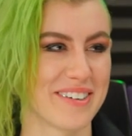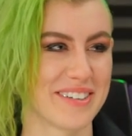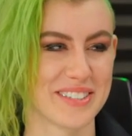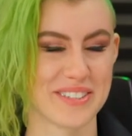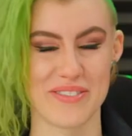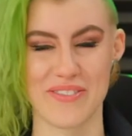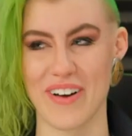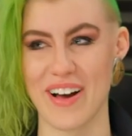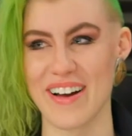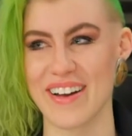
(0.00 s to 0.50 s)
It's
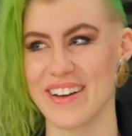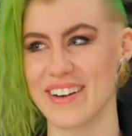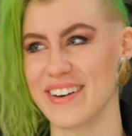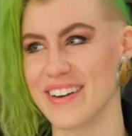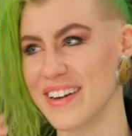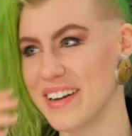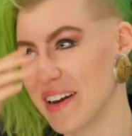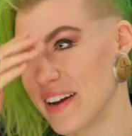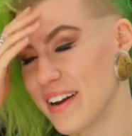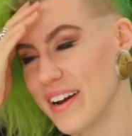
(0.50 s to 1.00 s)
fine.
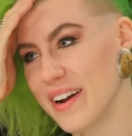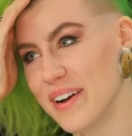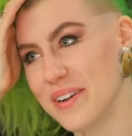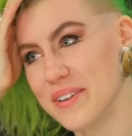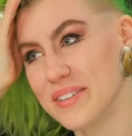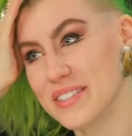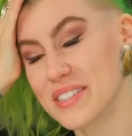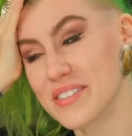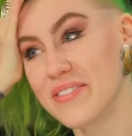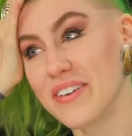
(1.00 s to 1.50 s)

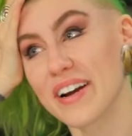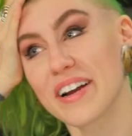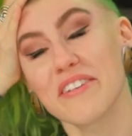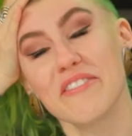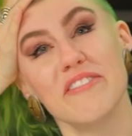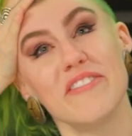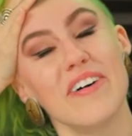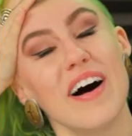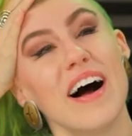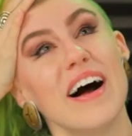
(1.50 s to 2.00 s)
It's
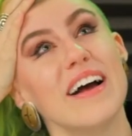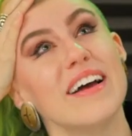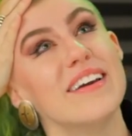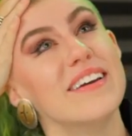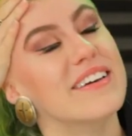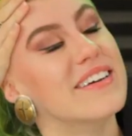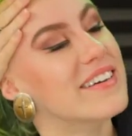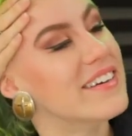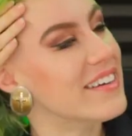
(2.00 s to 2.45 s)
fucking fine.